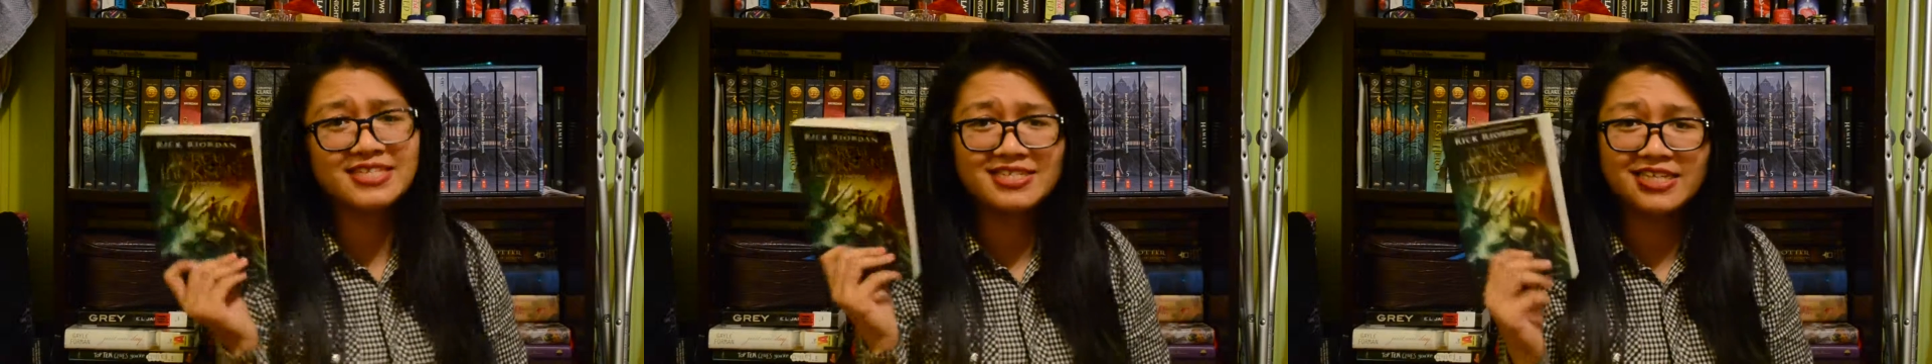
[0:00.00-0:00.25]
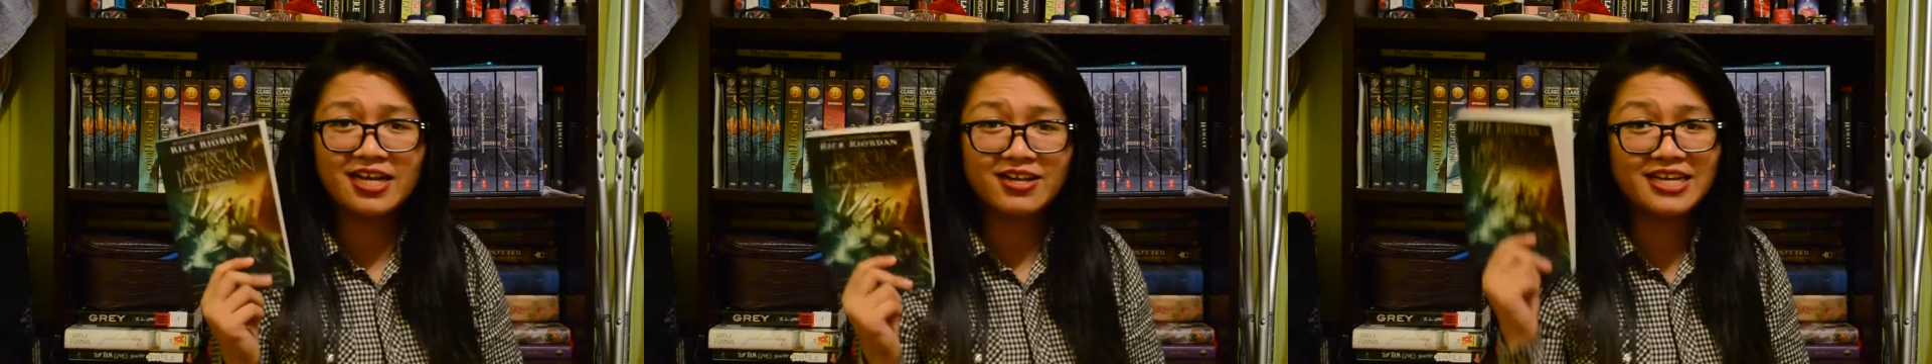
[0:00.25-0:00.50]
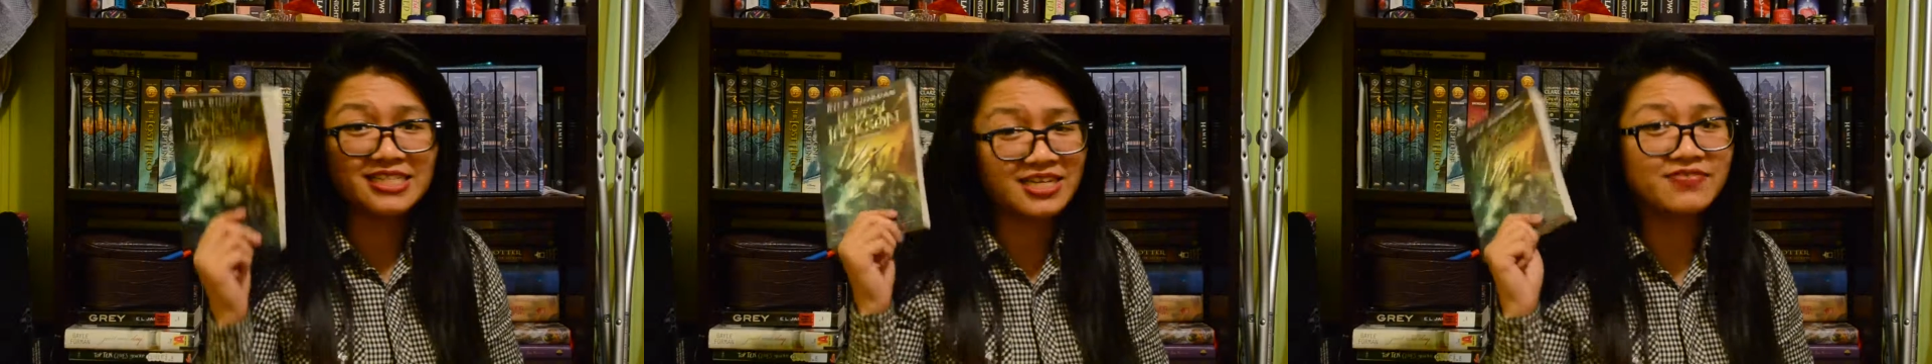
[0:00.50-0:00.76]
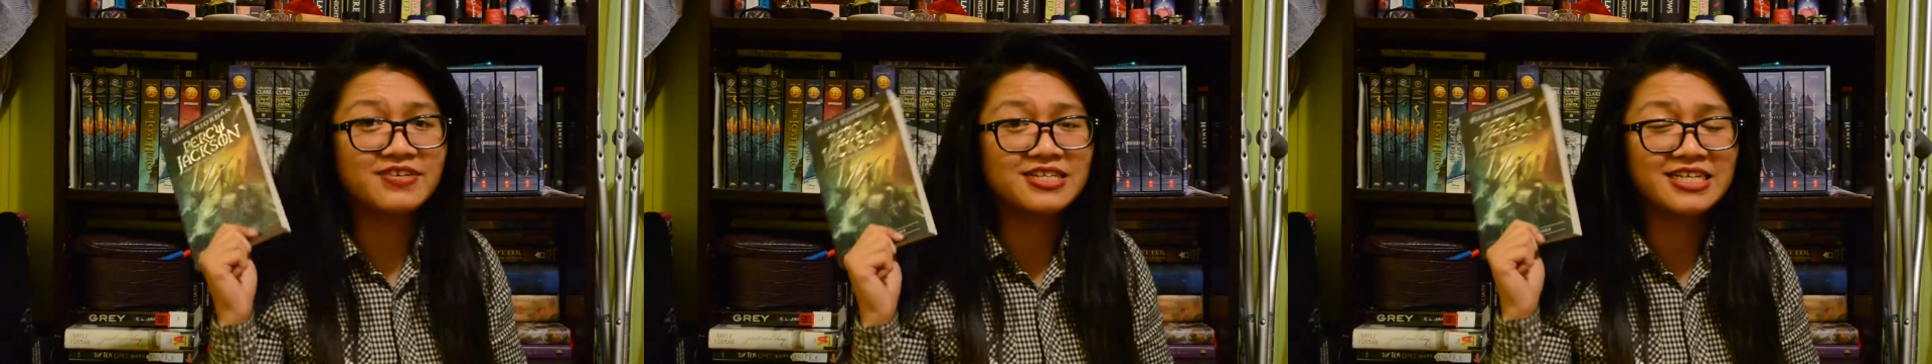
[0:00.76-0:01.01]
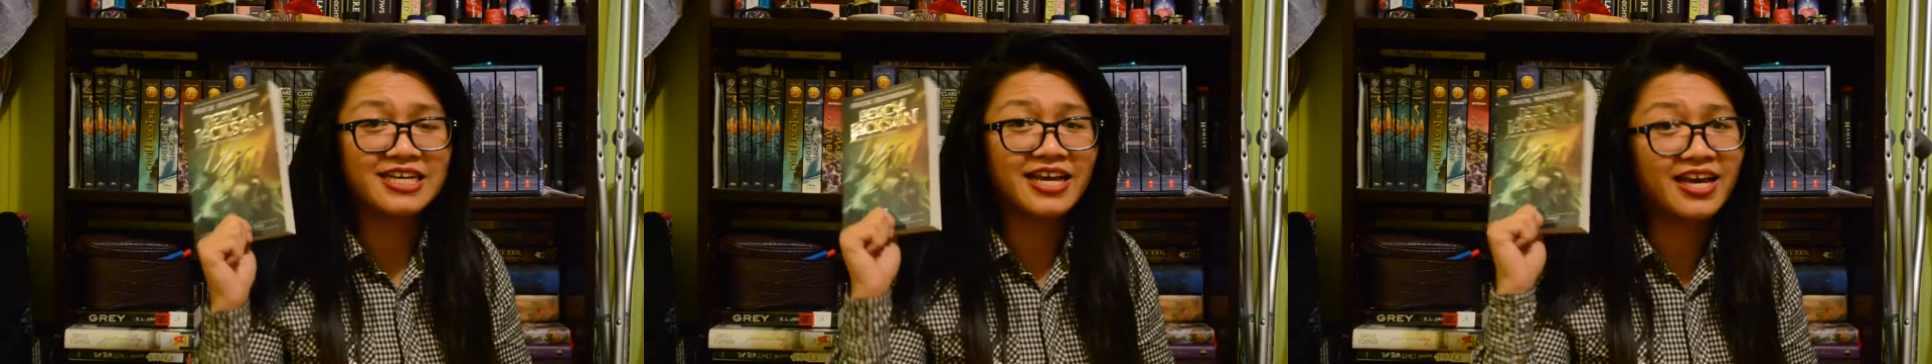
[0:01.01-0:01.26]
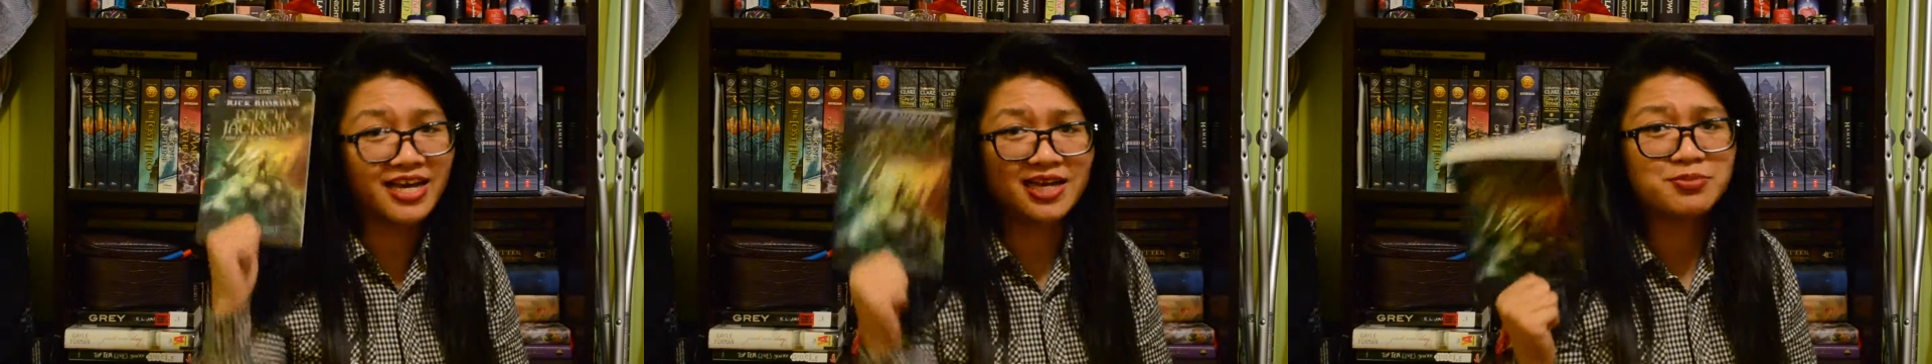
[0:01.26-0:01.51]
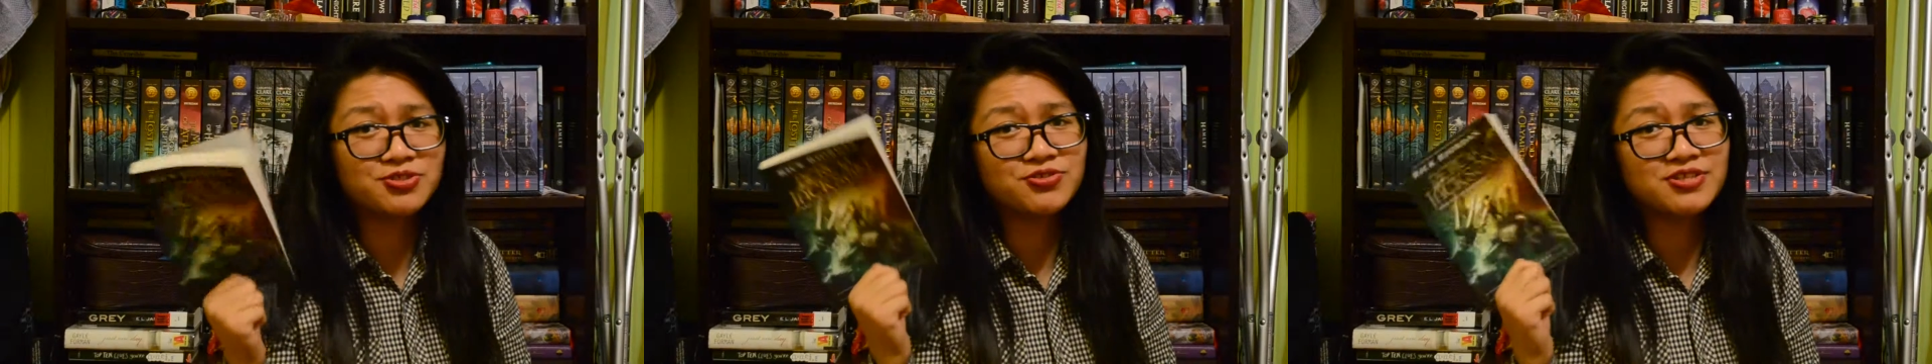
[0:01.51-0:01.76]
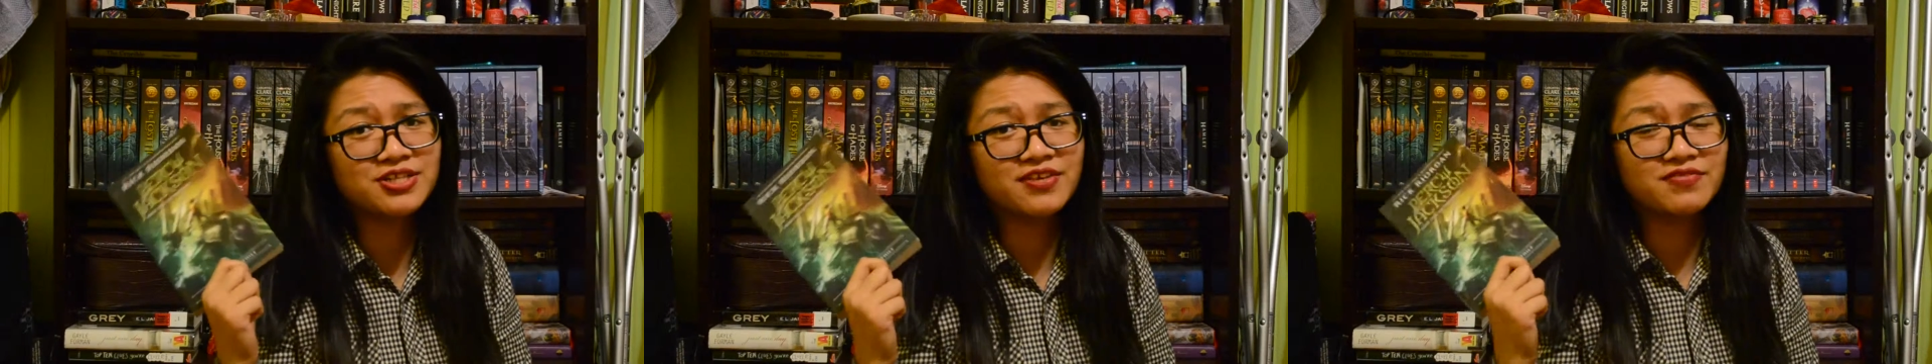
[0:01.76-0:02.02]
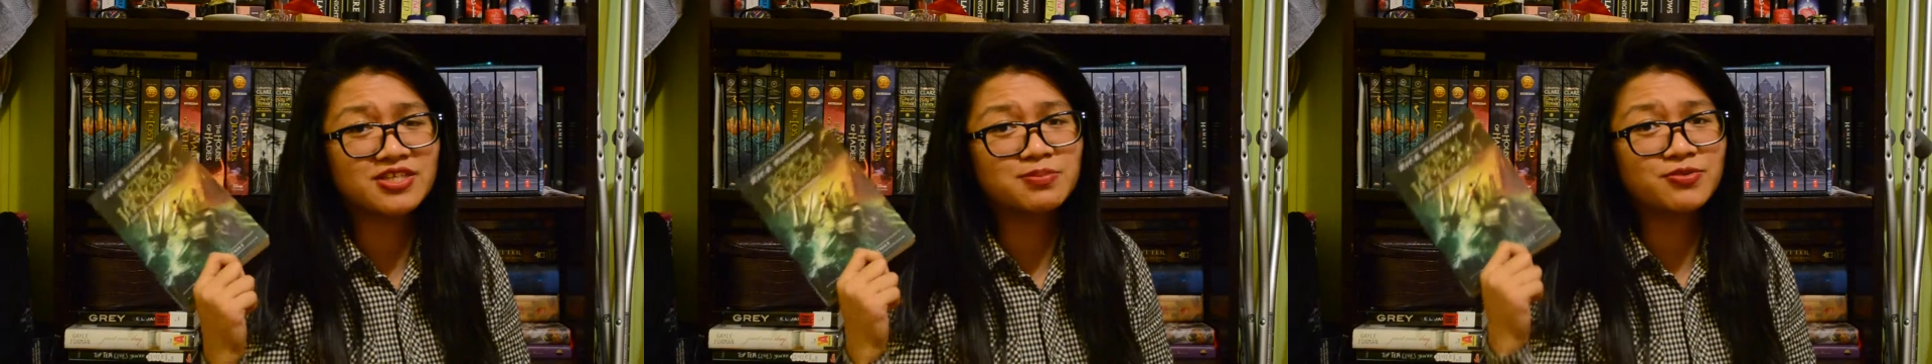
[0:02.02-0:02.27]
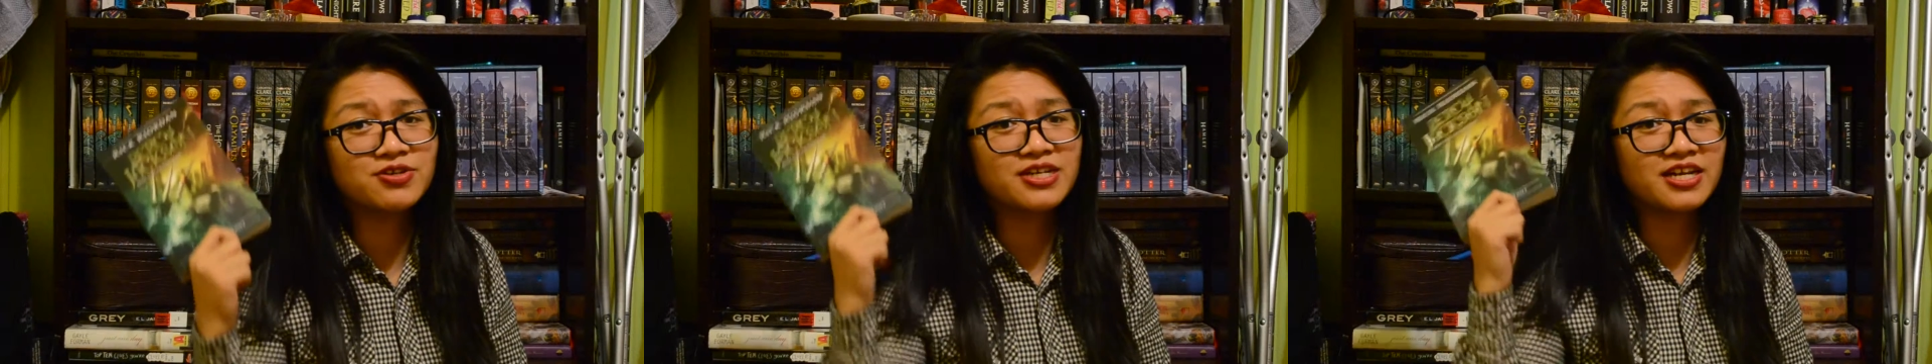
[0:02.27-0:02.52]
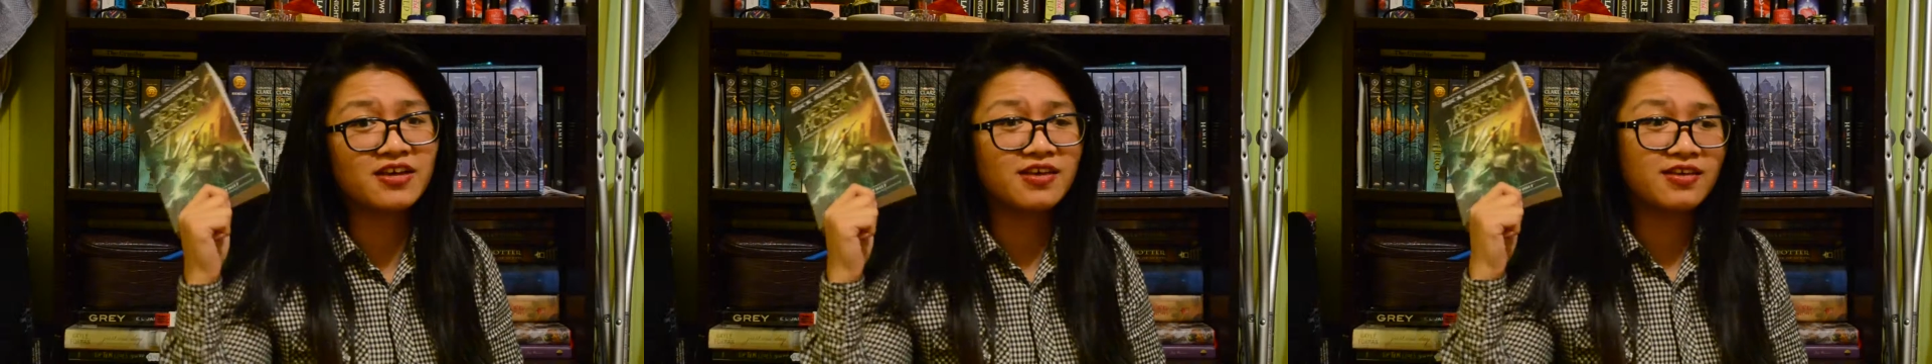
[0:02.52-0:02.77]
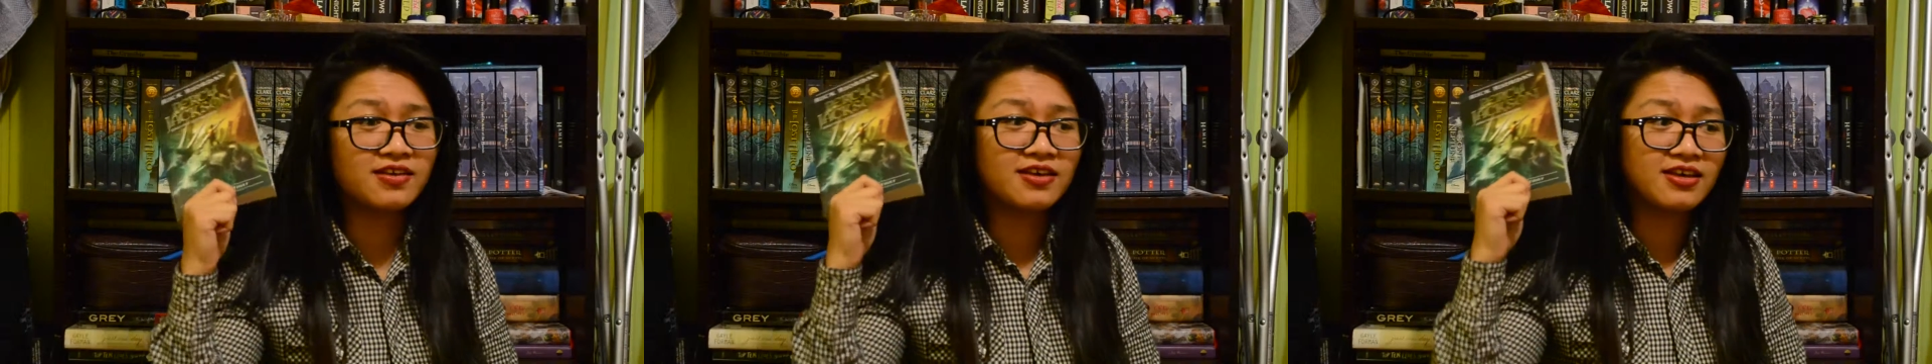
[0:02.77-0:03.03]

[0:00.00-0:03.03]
can tell, I definitely absolutely love this book, and I